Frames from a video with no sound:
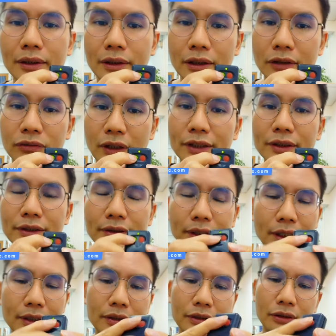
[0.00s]
If like this
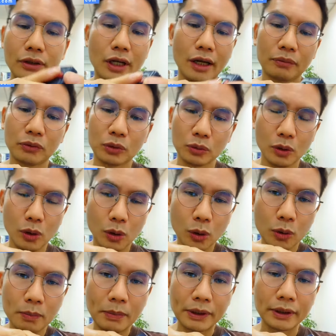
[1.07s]
case, you have to
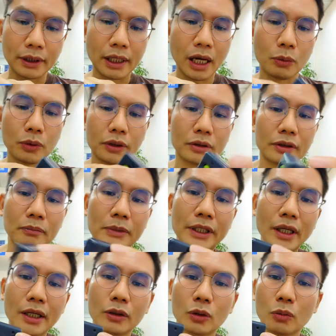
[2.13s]
open the cover.
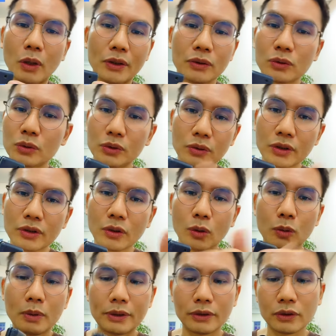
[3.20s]
Behind got one screw, you
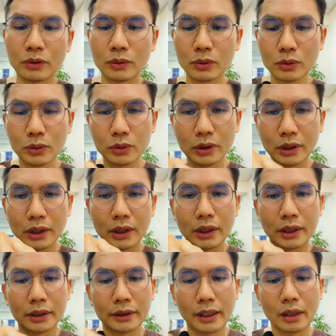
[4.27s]
just open the screw,
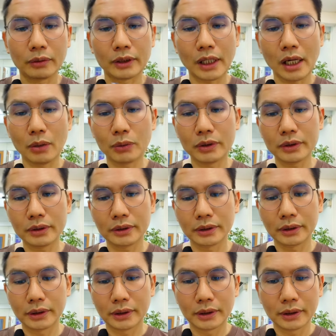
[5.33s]
take out the cover,
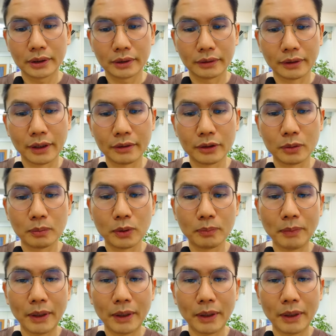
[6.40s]
then you put